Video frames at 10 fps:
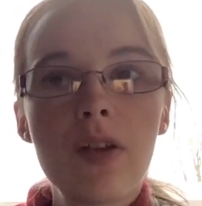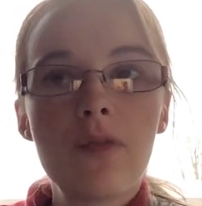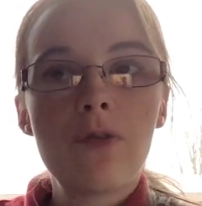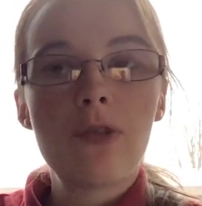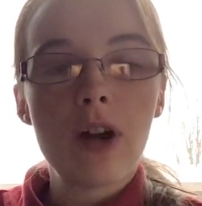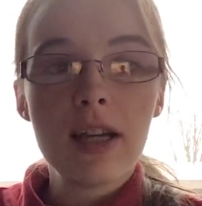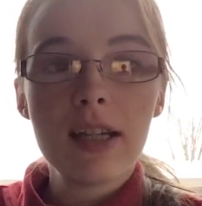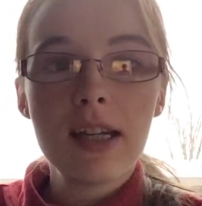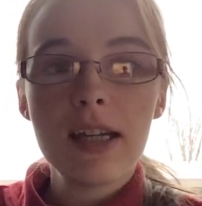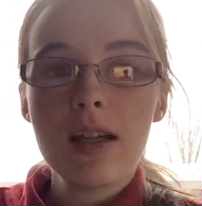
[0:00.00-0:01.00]

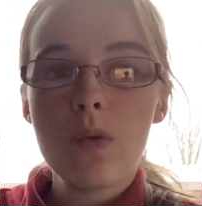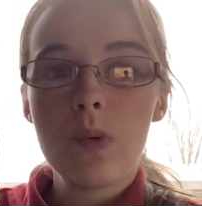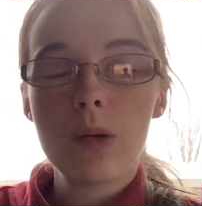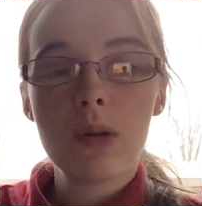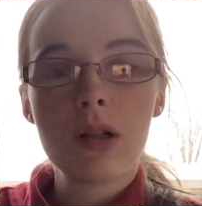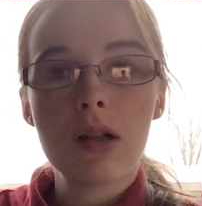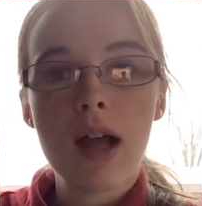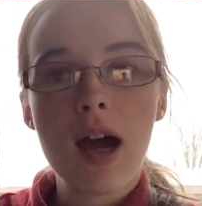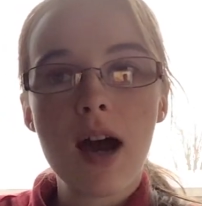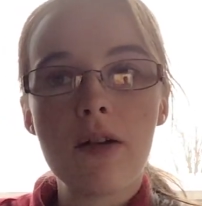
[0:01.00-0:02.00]
Friday we will
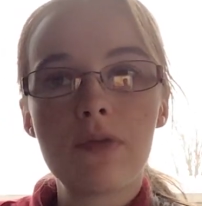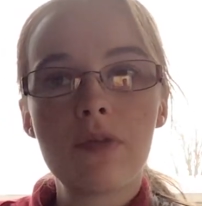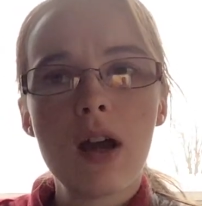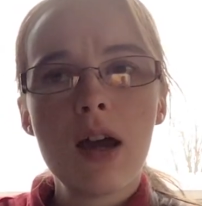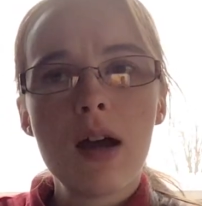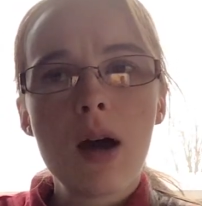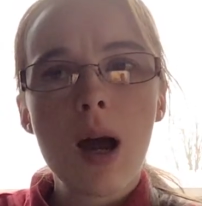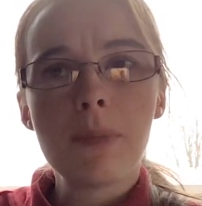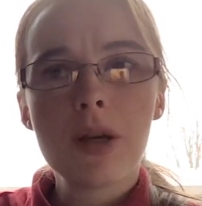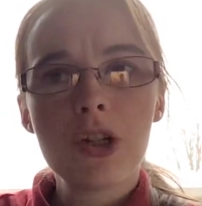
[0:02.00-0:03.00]
have,
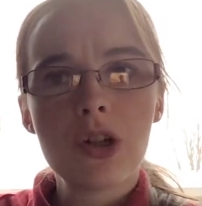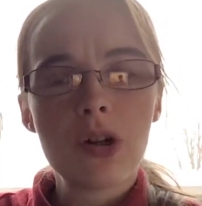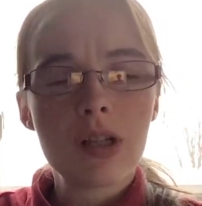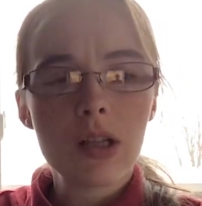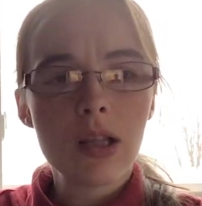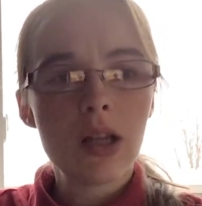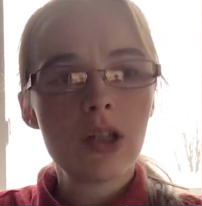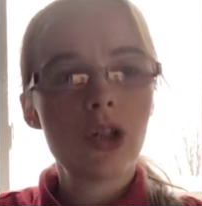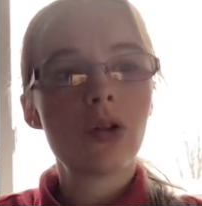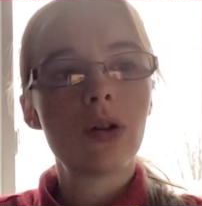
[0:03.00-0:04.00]
I'm not sure, is it
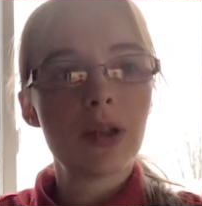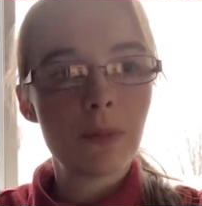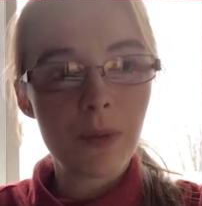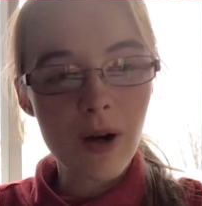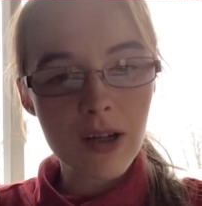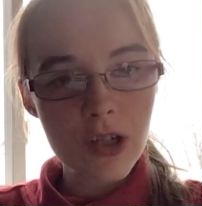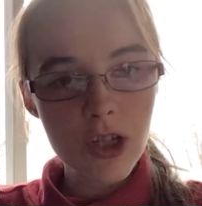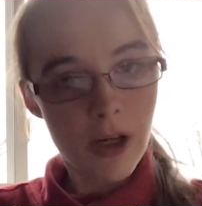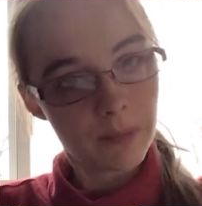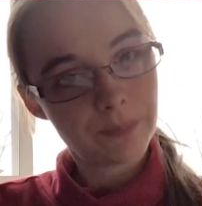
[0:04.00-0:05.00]
lunch or is it brunch?